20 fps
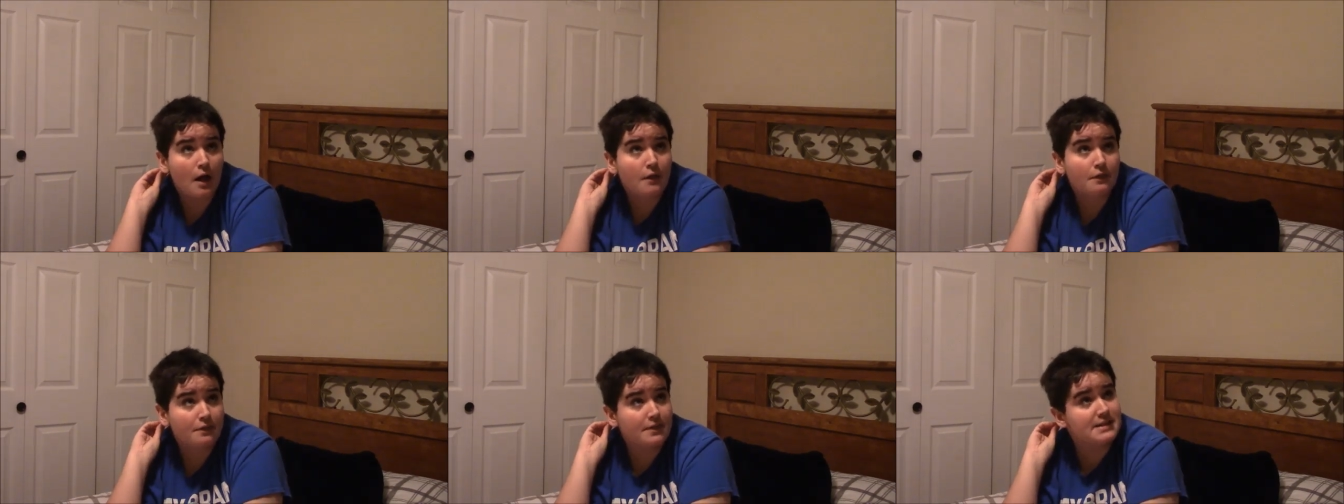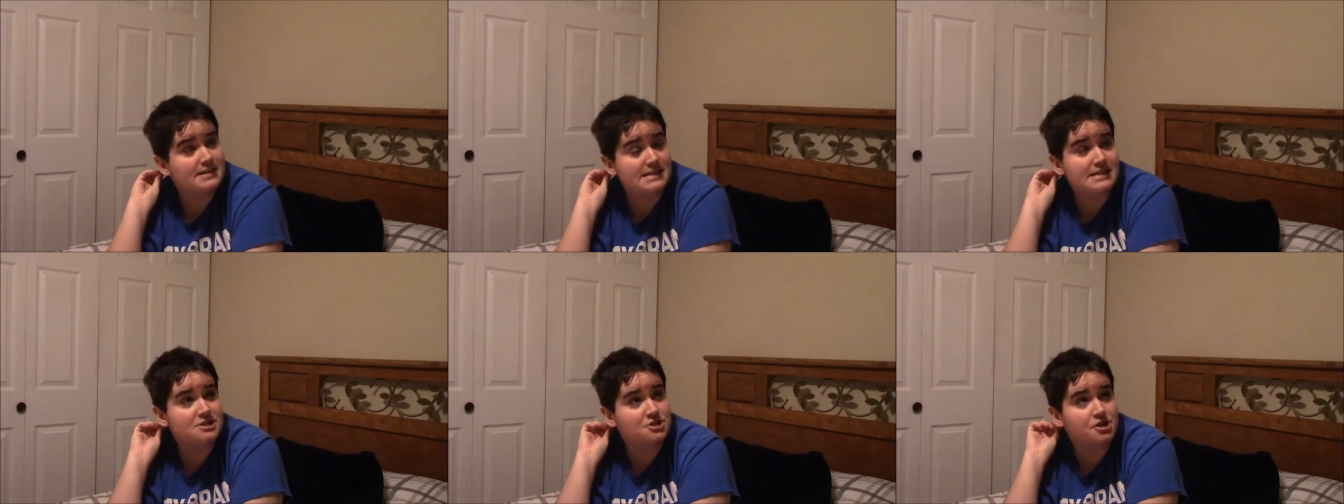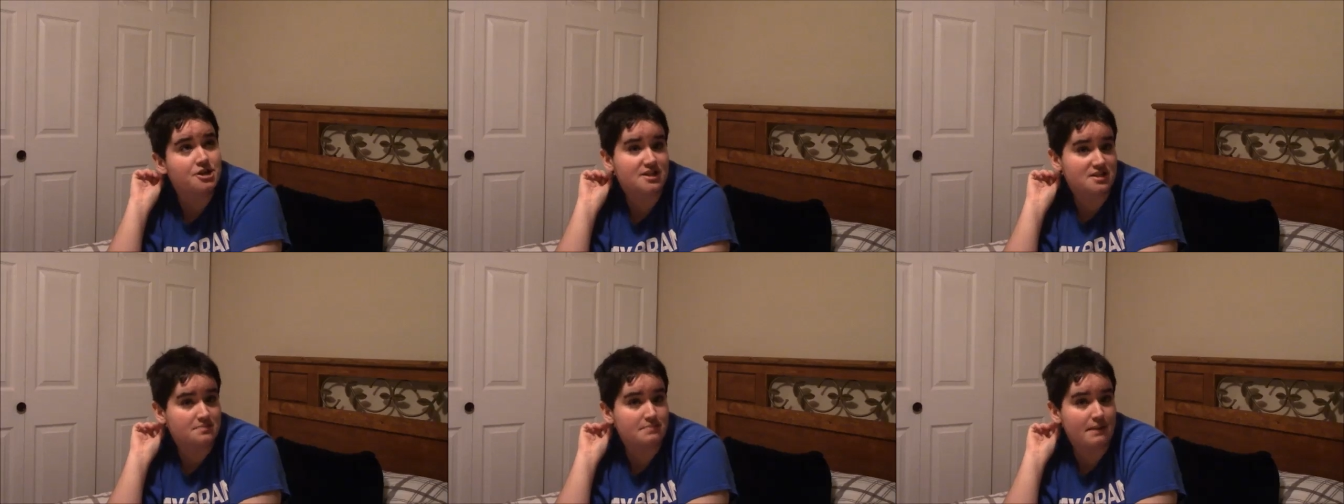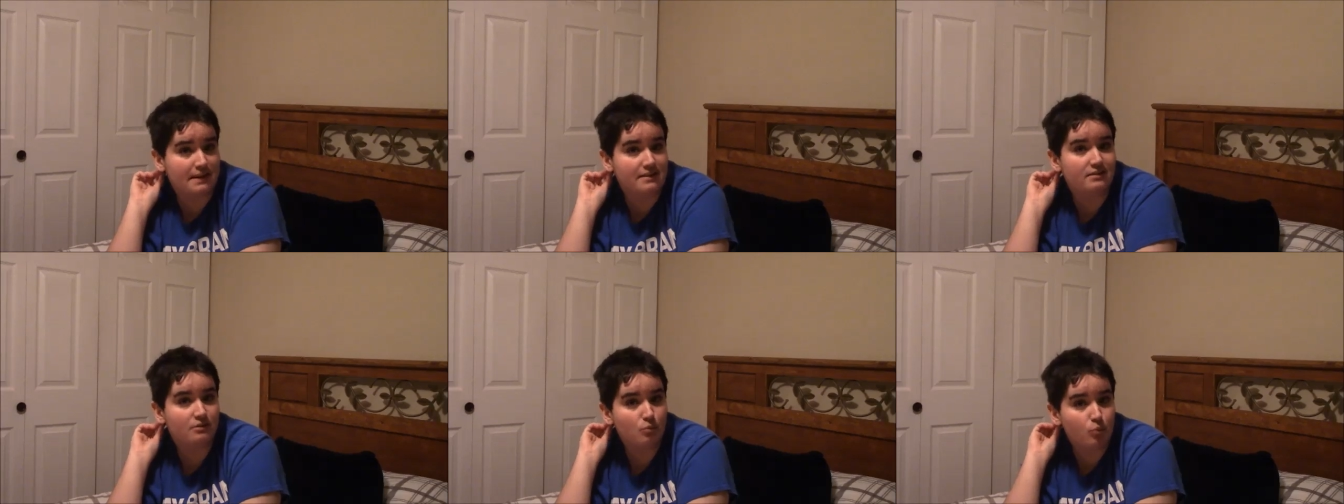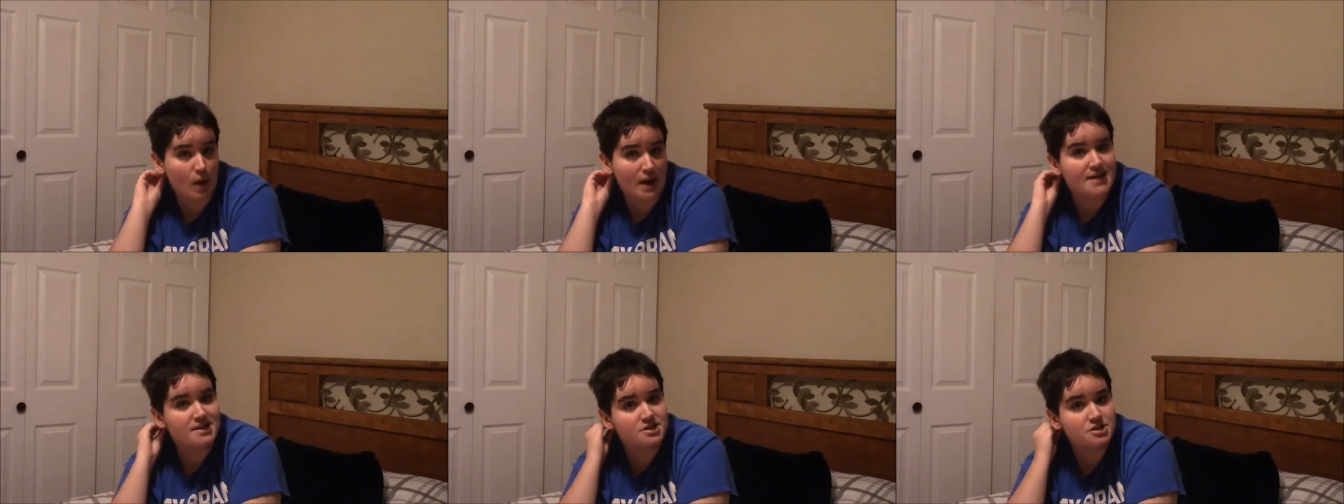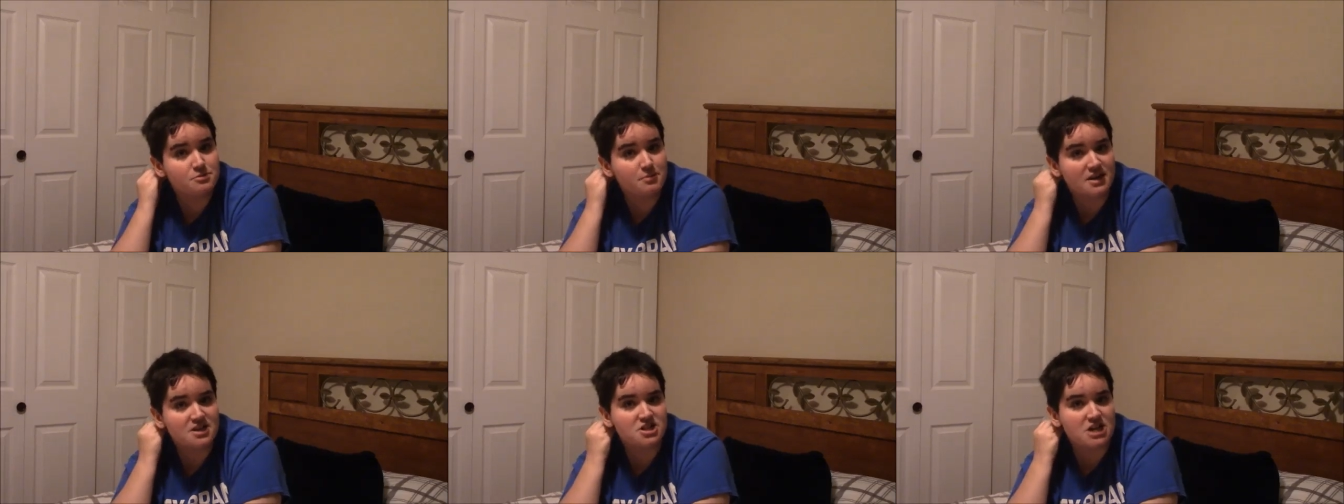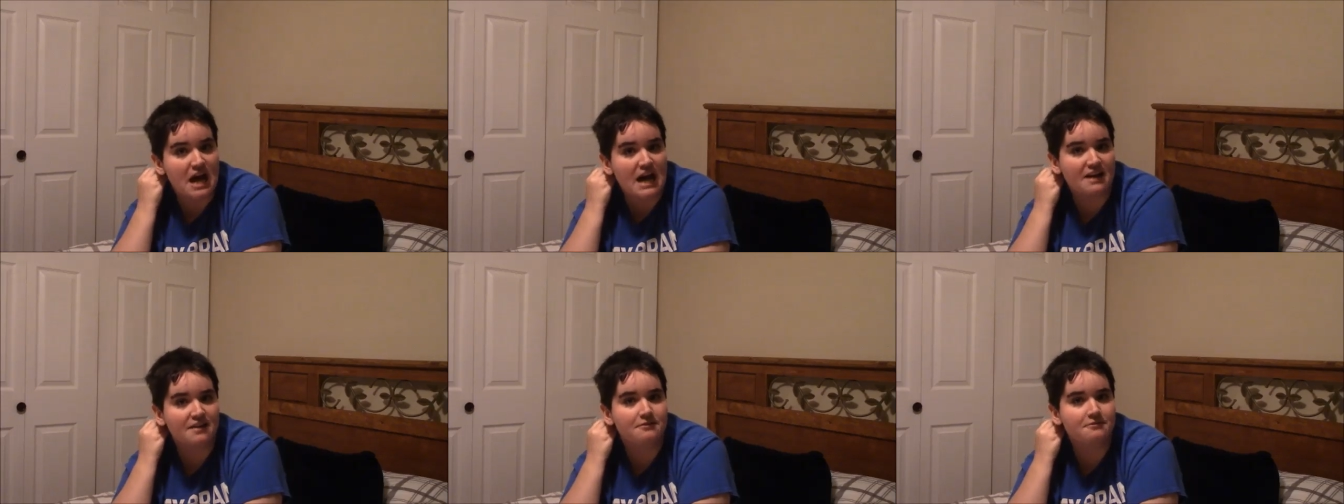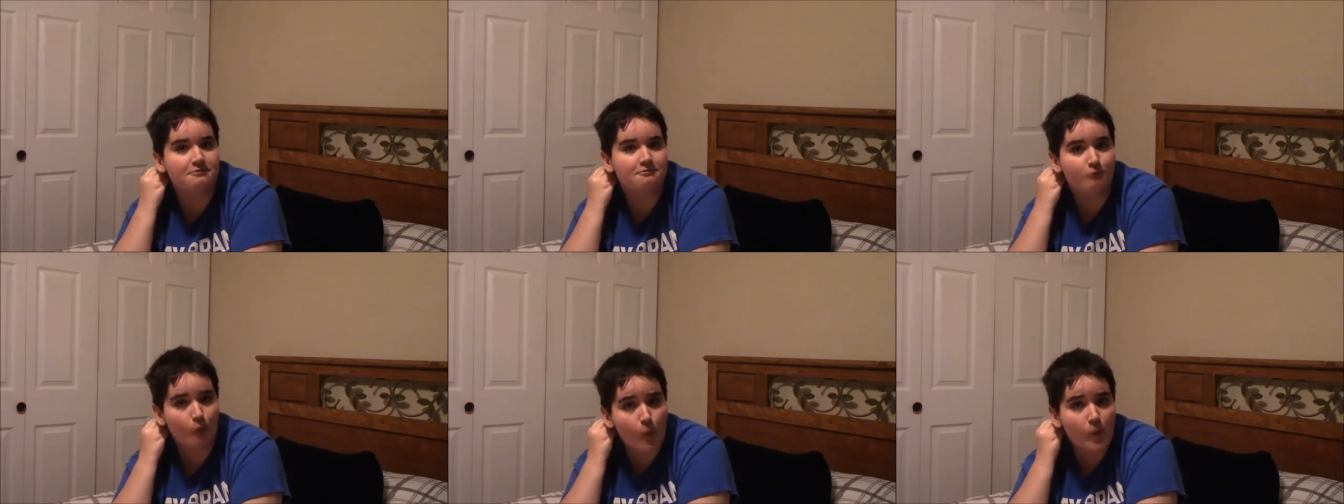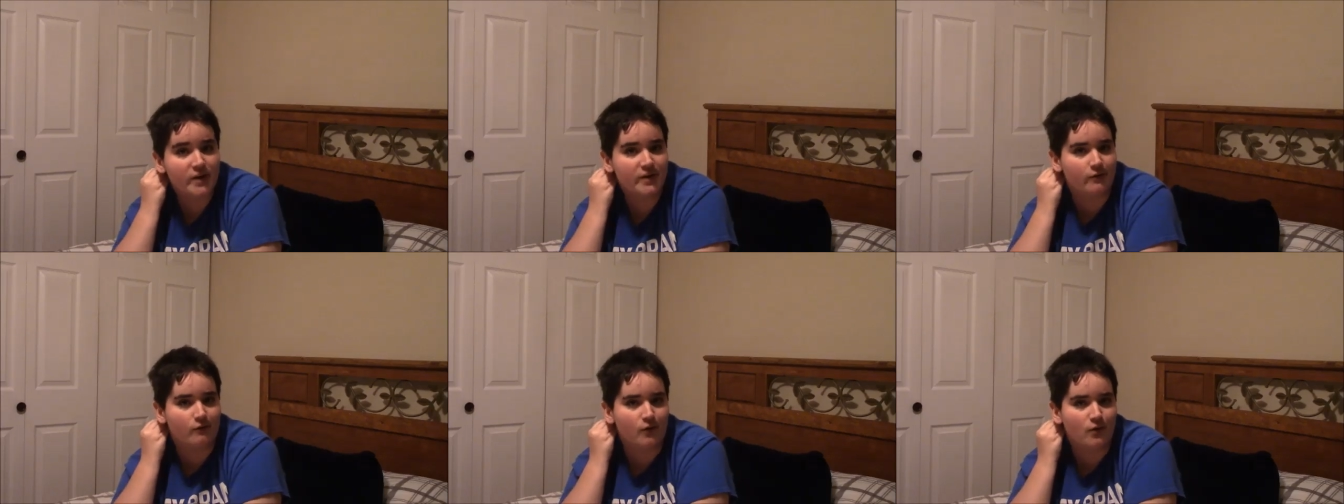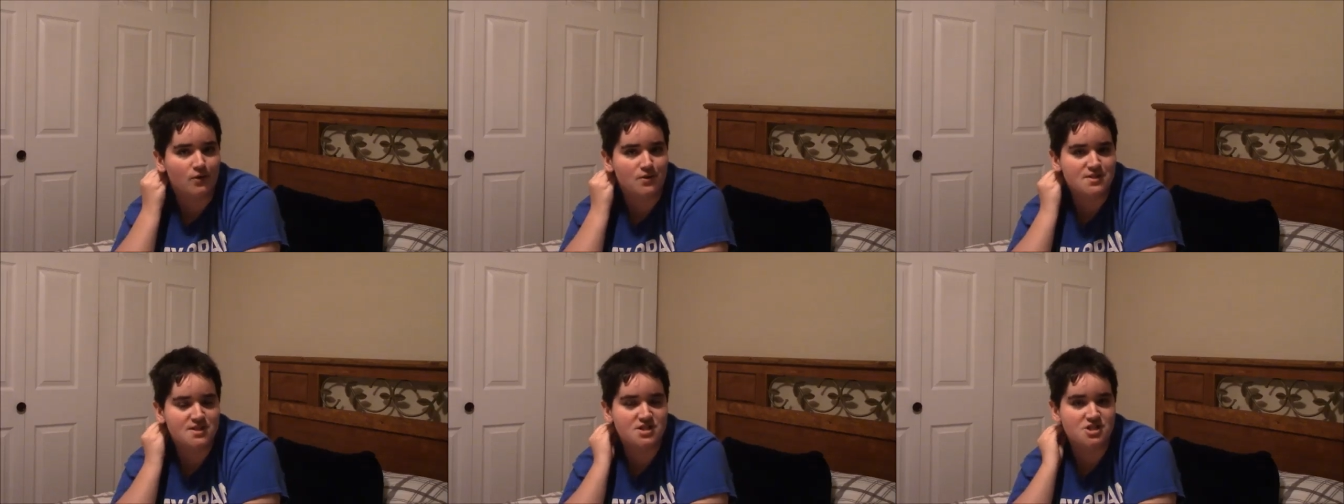the teacher expected way too much out of four year olds.